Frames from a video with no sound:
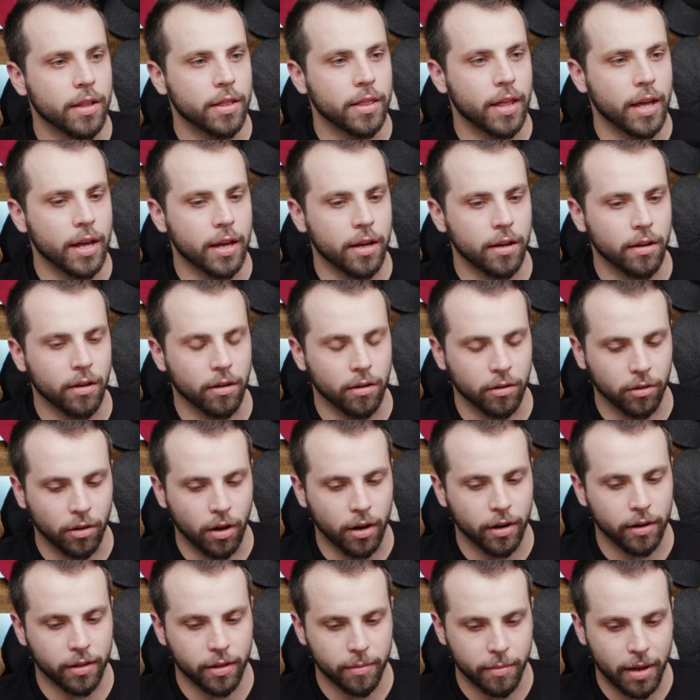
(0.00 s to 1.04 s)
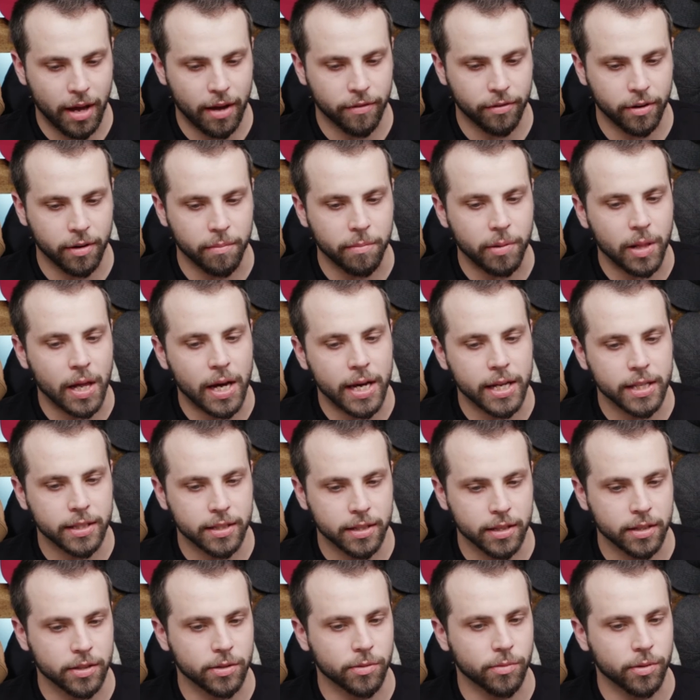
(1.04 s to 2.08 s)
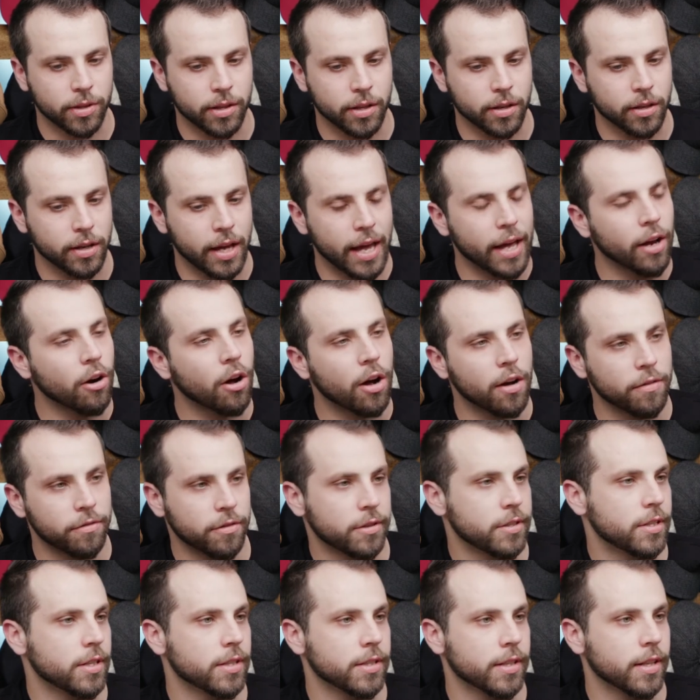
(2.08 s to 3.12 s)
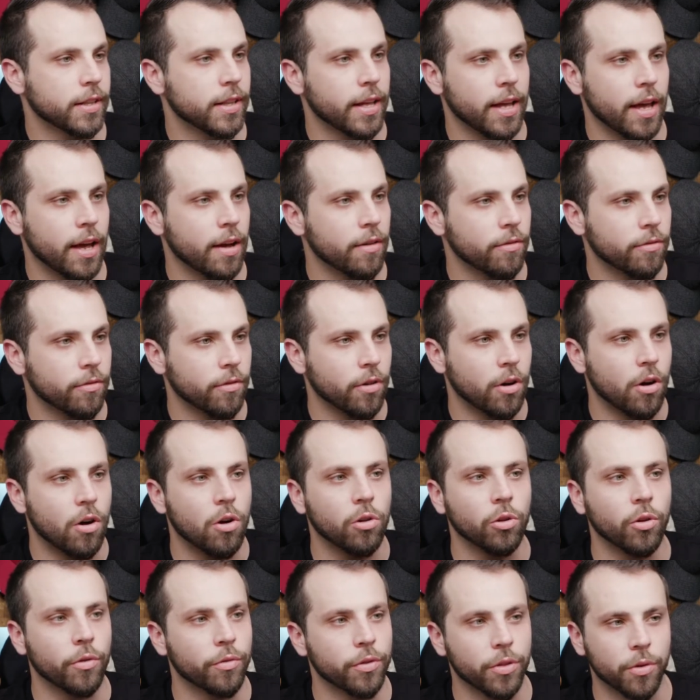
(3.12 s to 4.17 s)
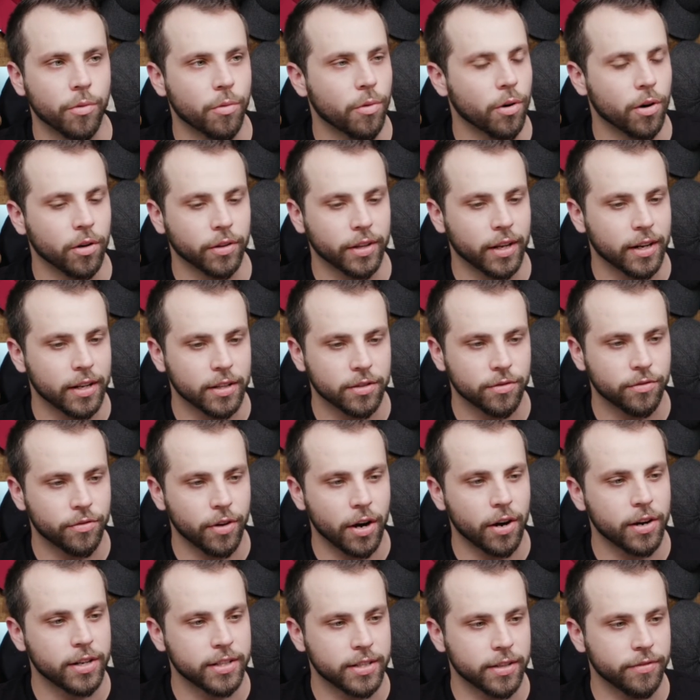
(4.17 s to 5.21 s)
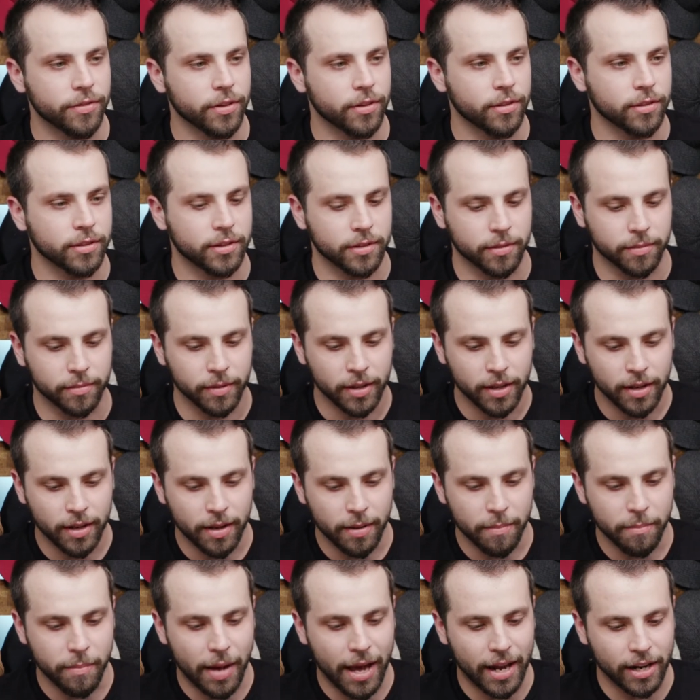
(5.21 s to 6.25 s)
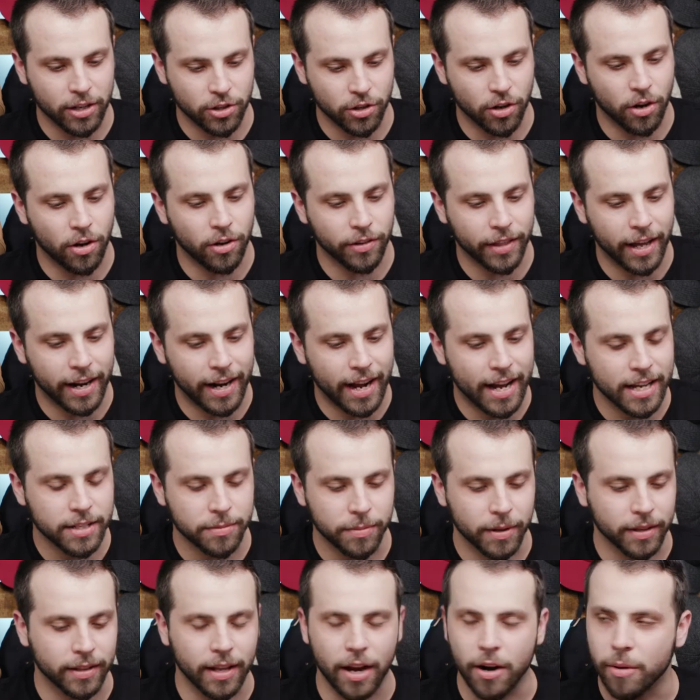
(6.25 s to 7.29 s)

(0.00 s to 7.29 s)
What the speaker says: a lot of them have compliances with the head offices that they have all over the world, and it's very difficult to manage all that aspect.